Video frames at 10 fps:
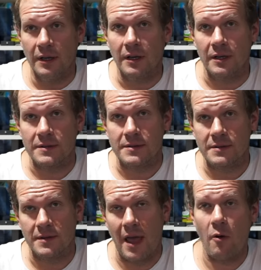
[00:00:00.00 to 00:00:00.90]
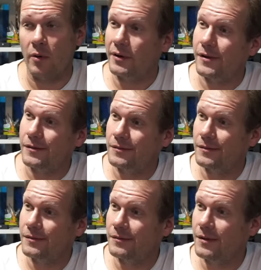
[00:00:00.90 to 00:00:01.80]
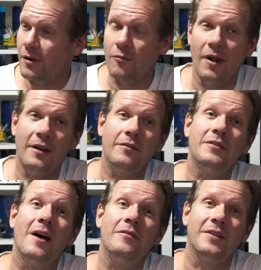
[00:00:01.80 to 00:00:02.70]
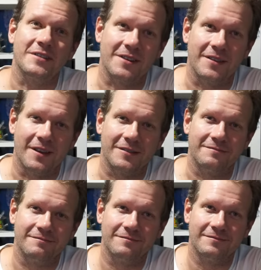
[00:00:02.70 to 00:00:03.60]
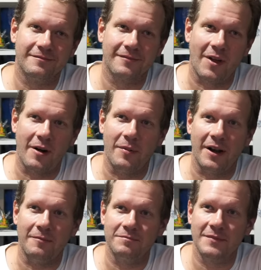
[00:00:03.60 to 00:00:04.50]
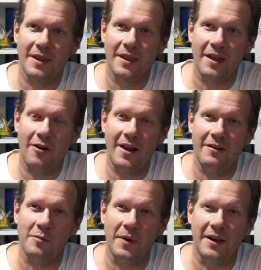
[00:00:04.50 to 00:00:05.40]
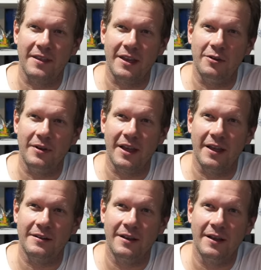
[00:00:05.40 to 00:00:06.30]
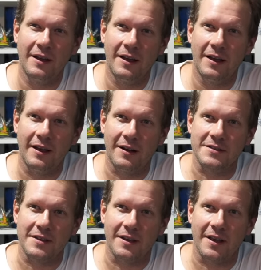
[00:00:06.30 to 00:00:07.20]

because now we're in a, a rut of not fixing thing. All right, buddy. All right, everybody. Thank you again, and I'll see you